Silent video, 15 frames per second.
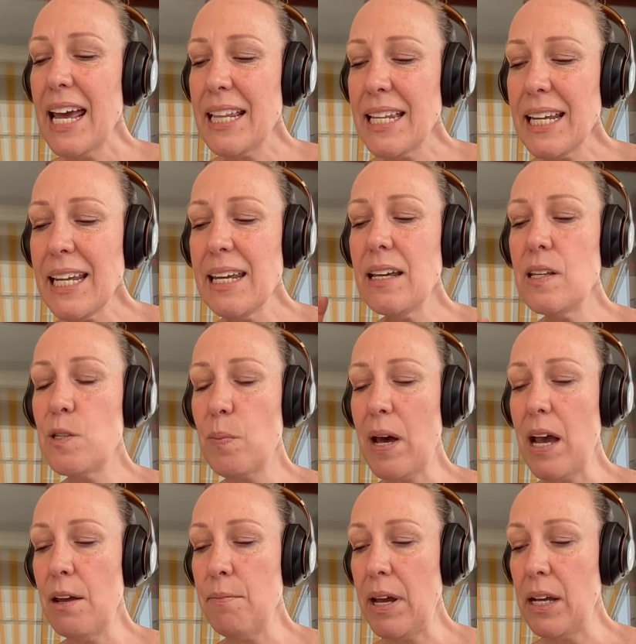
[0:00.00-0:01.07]
and the ease
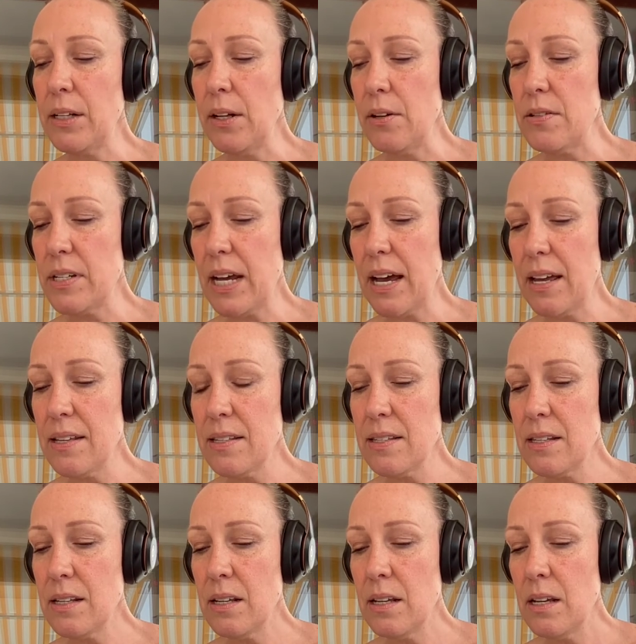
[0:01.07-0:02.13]
behind my closed
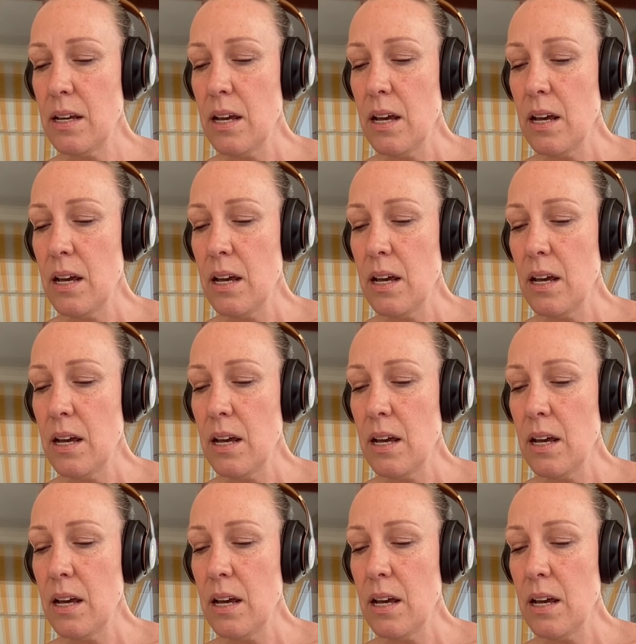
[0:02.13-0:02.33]
eyes.